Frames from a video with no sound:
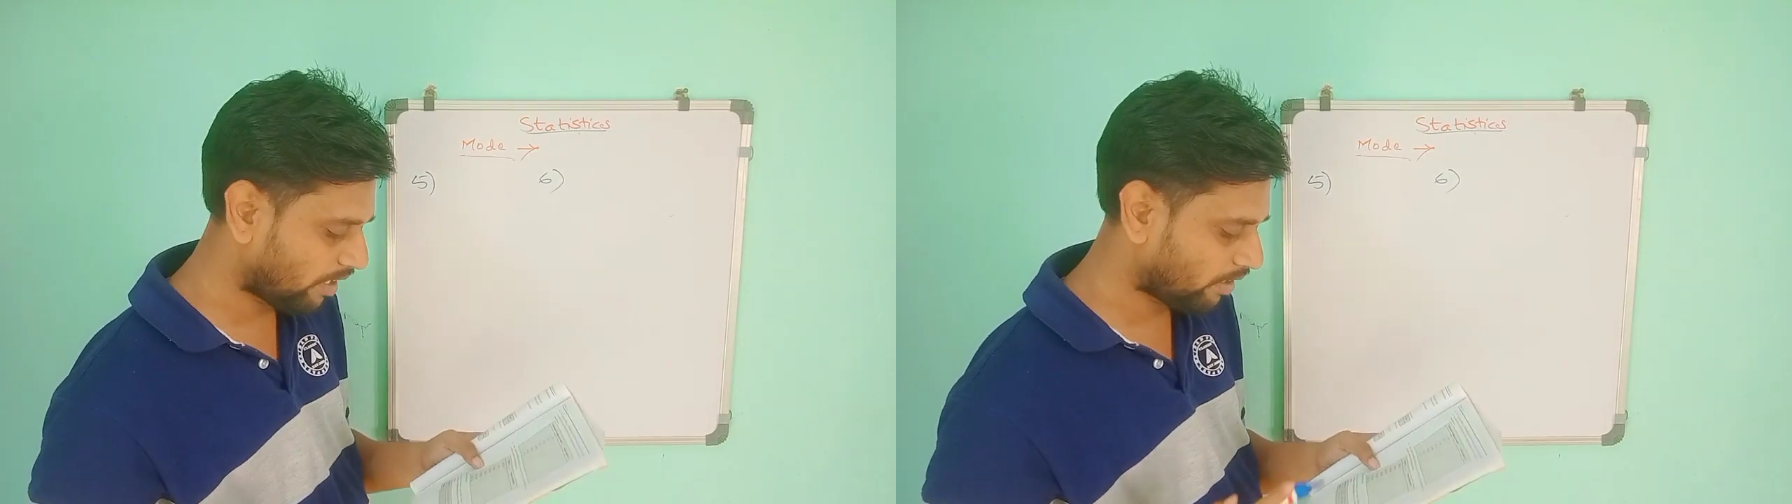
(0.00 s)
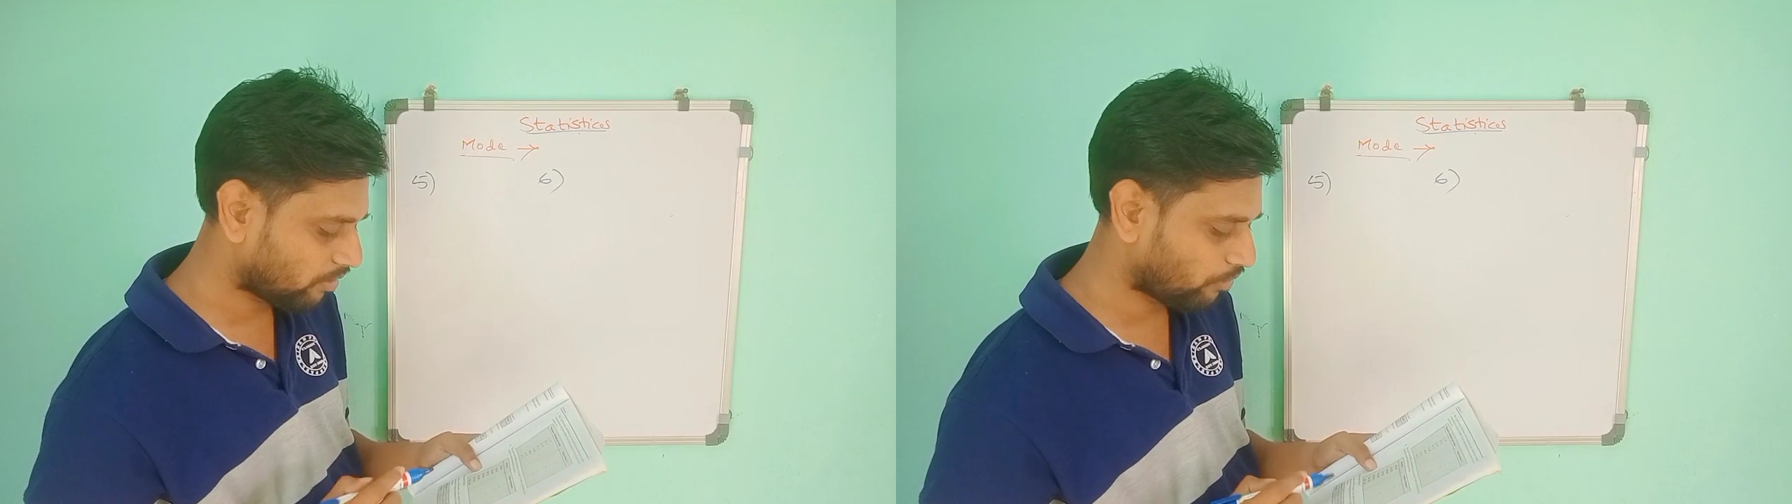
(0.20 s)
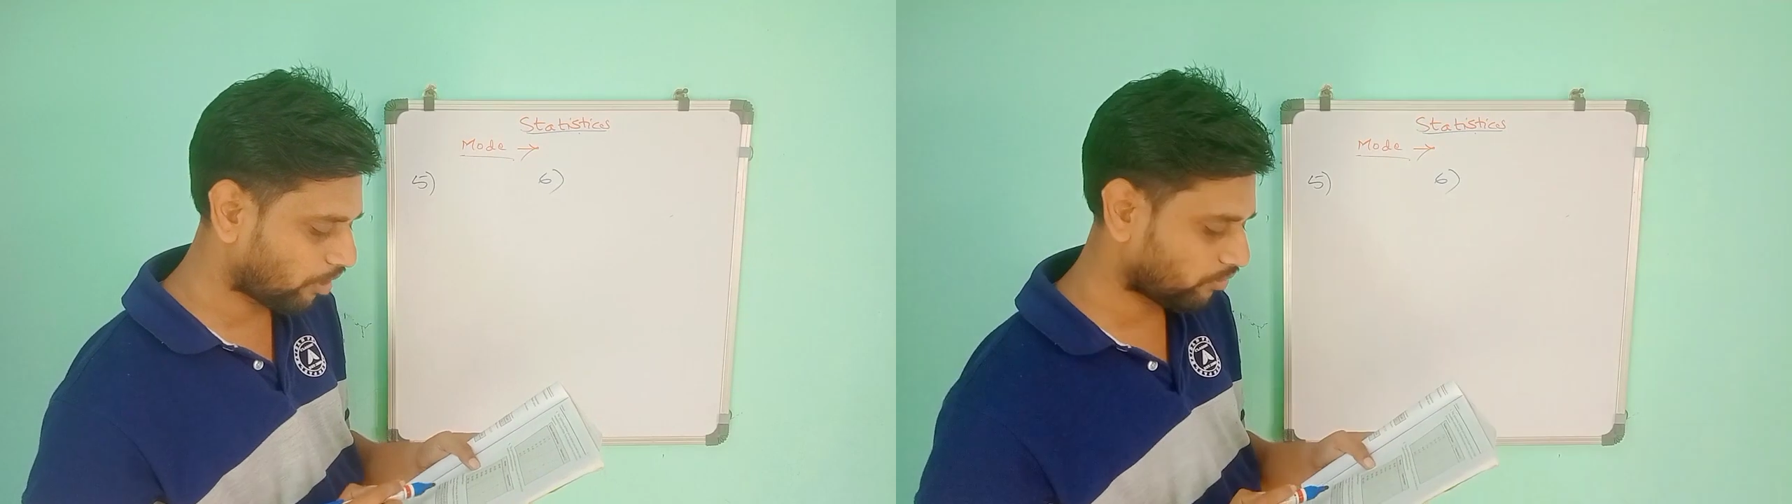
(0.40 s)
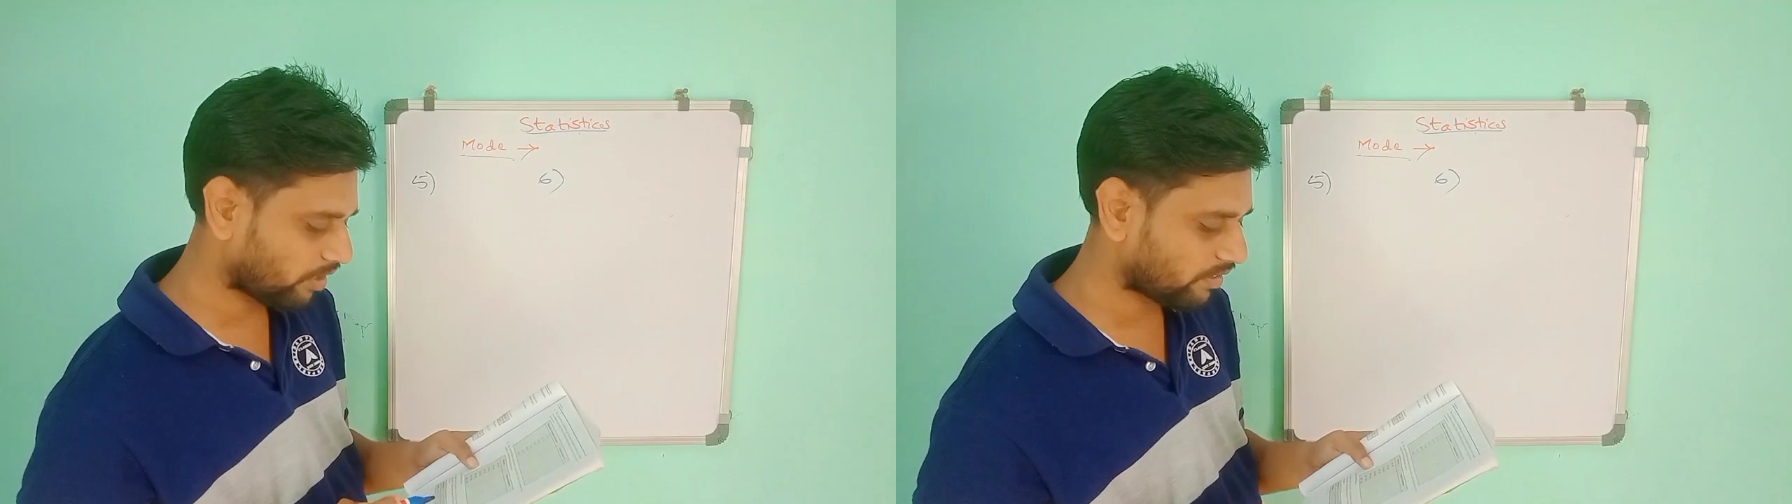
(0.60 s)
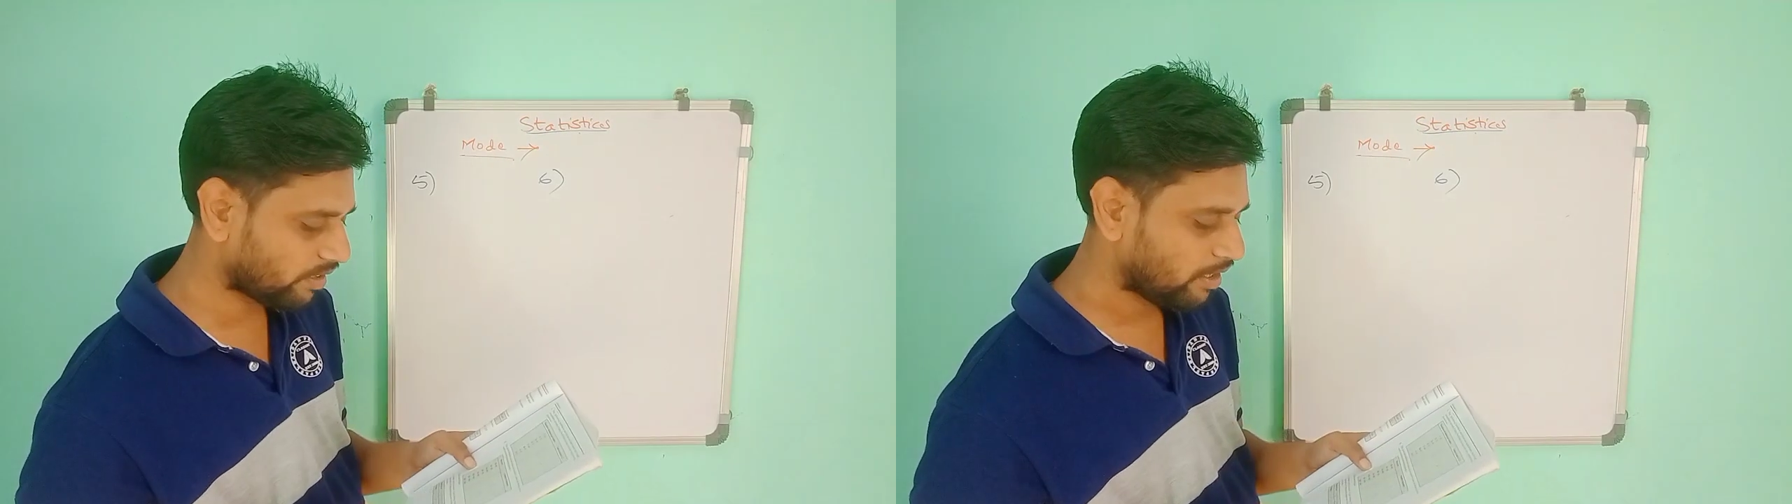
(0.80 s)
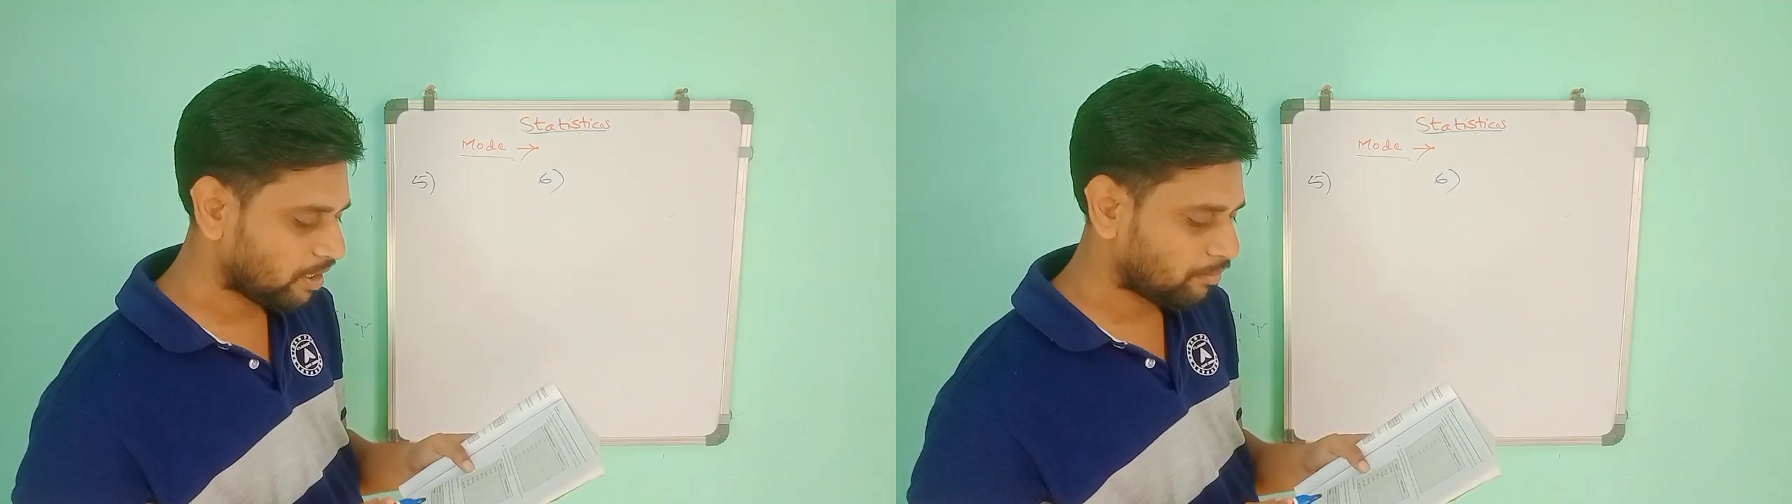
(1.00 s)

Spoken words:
and you have to take the